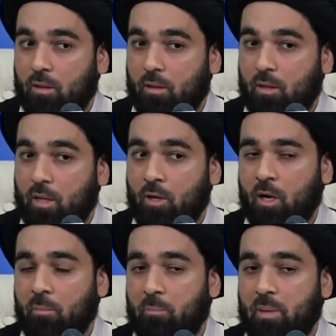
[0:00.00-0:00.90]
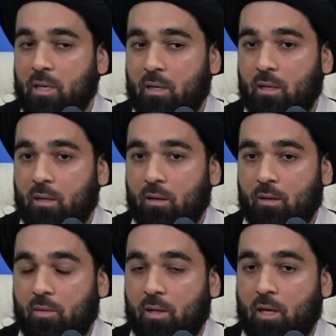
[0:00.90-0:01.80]
cannot be
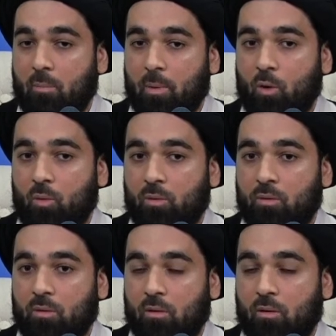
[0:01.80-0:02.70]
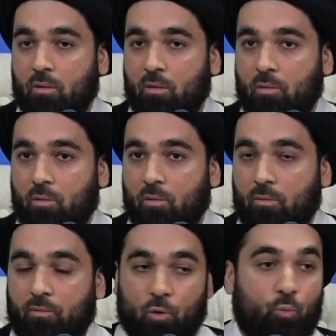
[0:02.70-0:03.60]
the abode
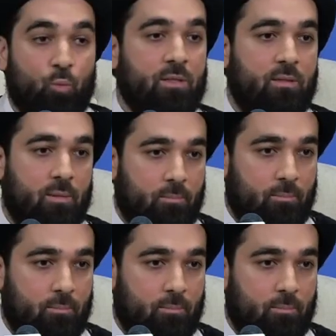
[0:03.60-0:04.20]
for wisdom.